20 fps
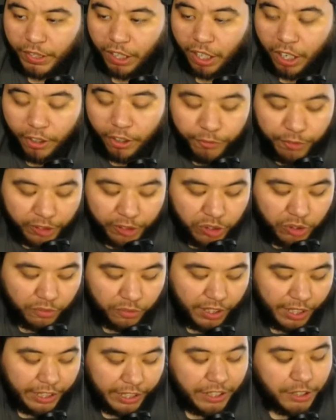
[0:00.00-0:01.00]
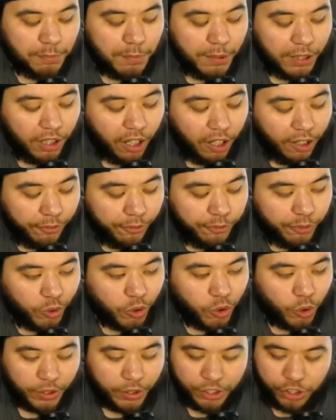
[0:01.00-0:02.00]
Offensive line has been
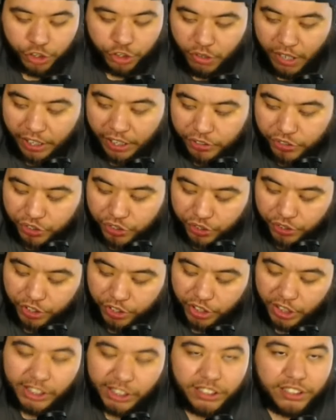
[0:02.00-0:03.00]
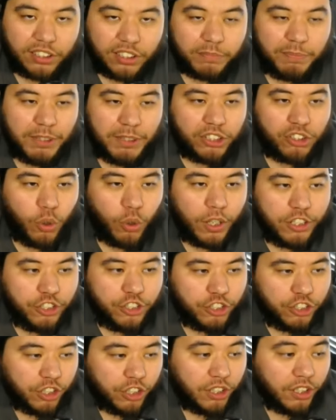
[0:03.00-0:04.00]
awful. Chris Strasser, you need to be
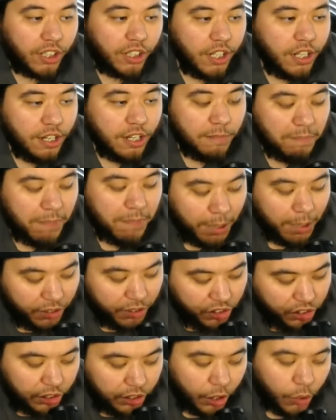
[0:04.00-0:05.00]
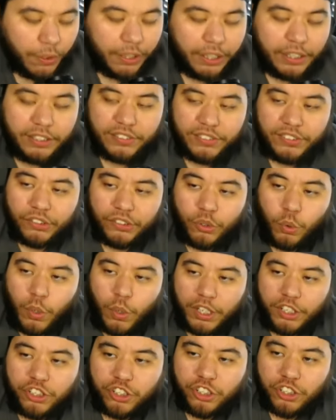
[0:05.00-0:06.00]
questioned. Bobby Slowick is in
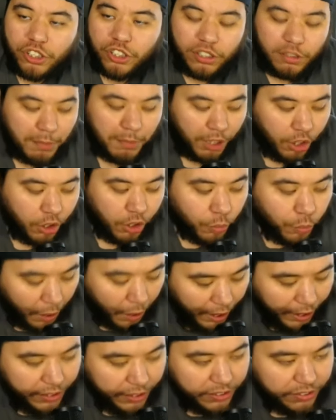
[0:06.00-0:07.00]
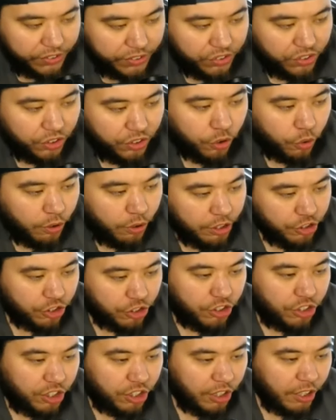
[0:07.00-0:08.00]
question. D'Amico Ryans is in
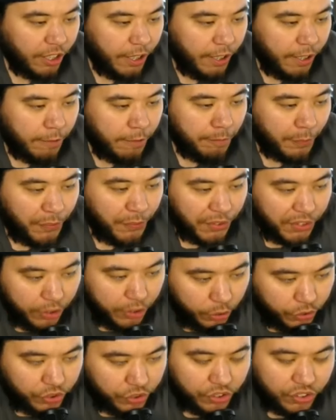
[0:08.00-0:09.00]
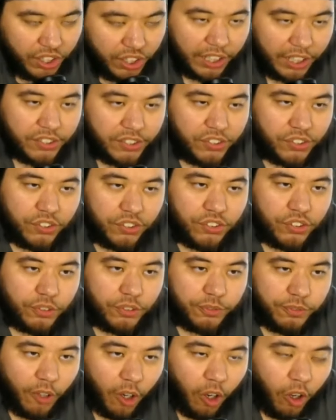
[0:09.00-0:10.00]
question. But the Houston Texans
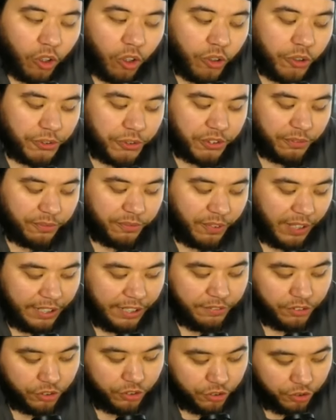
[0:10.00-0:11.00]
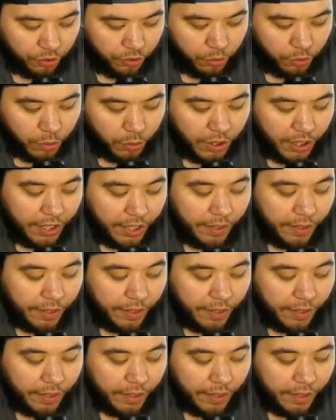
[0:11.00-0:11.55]
fall to 5-2.